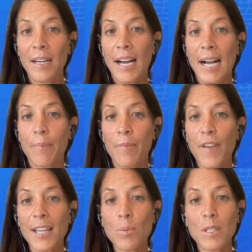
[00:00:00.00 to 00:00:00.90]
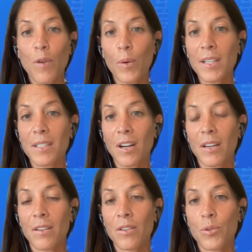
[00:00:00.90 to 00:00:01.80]
FAST was focused
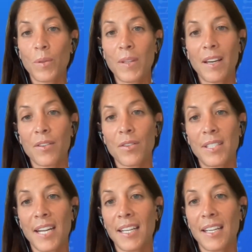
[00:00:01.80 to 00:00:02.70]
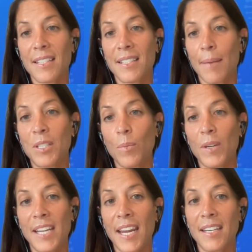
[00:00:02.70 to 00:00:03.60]
on truly understanding the steps it
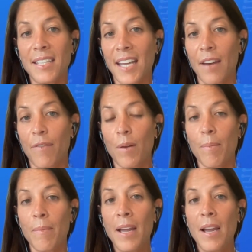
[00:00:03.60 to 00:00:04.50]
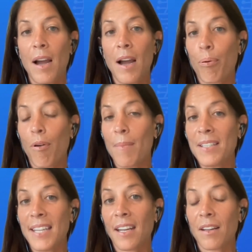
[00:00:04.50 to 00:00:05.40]
would take to get from a
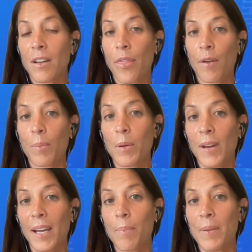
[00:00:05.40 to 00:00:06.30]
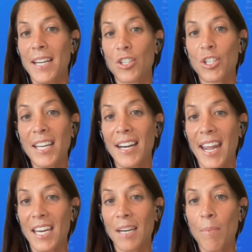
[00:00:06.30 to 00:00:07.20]
promising therapeutic, potentially in an
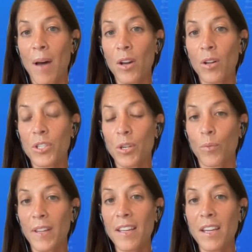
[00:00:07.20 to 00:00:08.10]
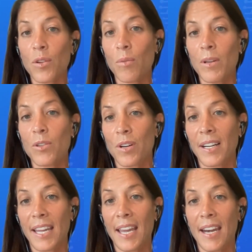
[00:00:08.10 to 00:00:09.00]
animal model, to really a human drug
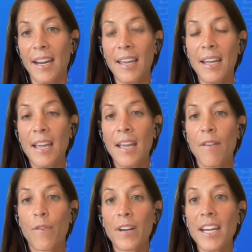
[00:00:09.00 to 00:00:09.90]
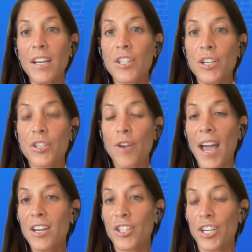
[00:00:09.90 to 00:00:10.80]
candidate for each
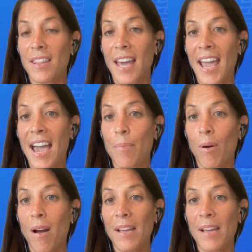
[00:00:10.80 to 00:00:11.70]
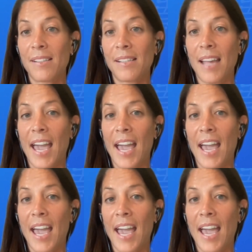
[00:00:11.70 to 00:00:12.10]
strategy that had promise.